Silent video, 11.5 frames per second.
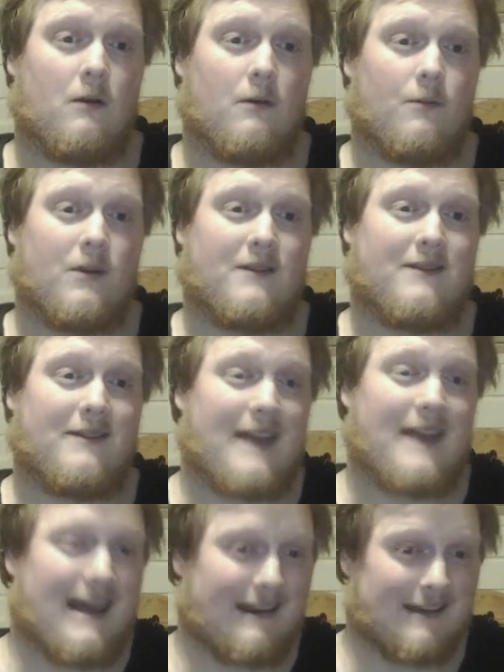but
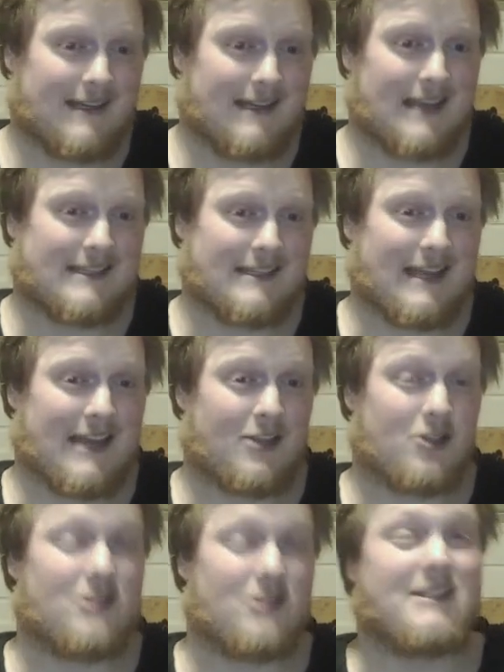then he has
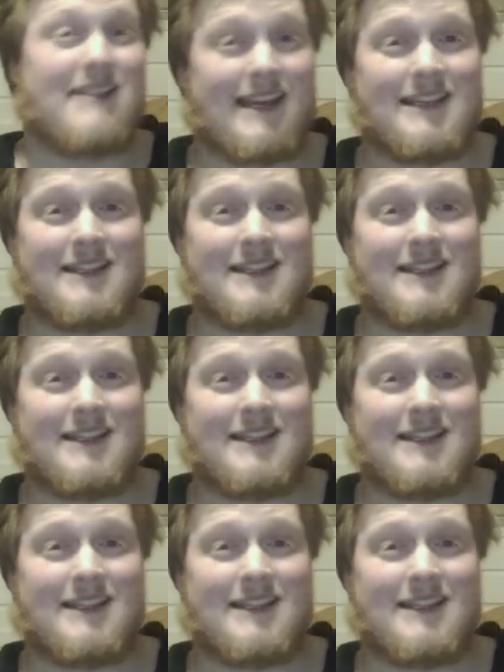h6.